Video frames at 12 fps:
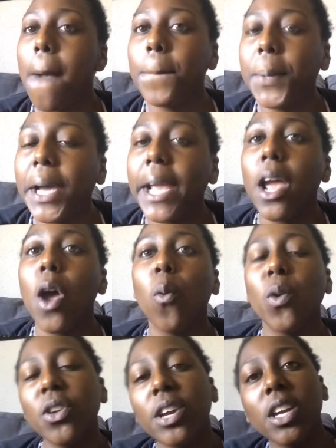But
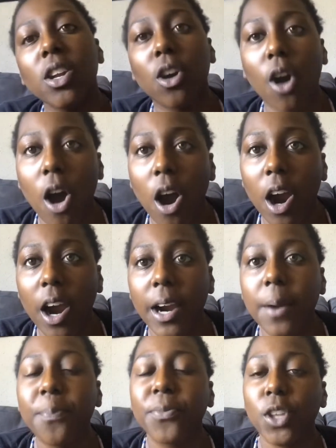when you get in the
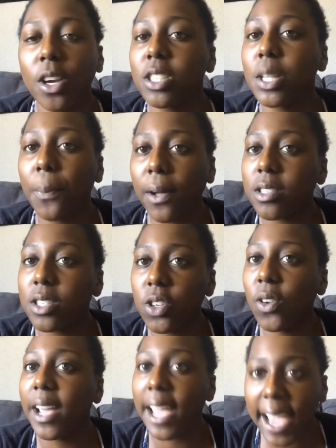car, you're supposed to
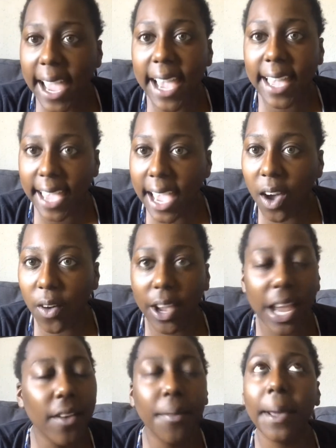do a head count.
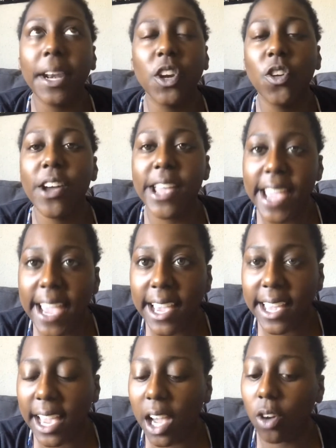Everybody do a
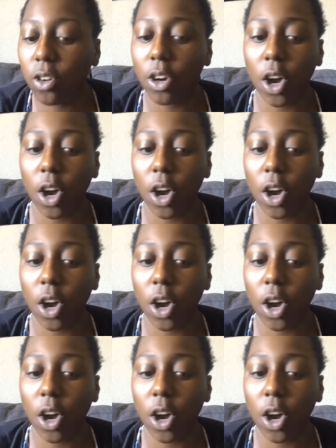head count.